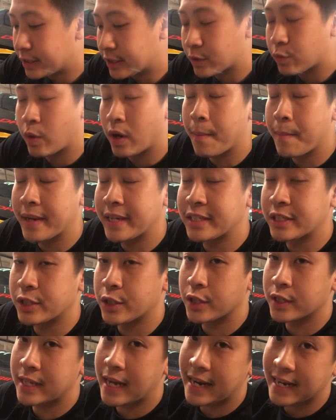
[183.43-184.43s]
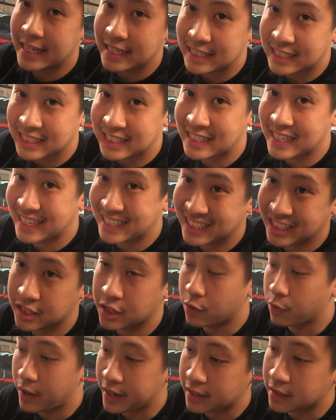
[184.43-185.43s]
You just wanna make sure that it sticks
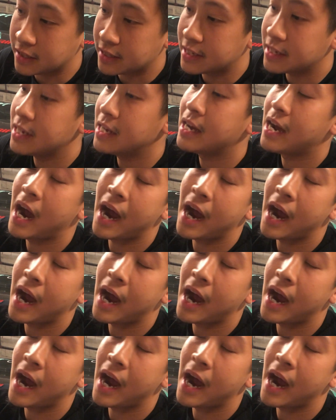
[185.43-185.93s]
correctly.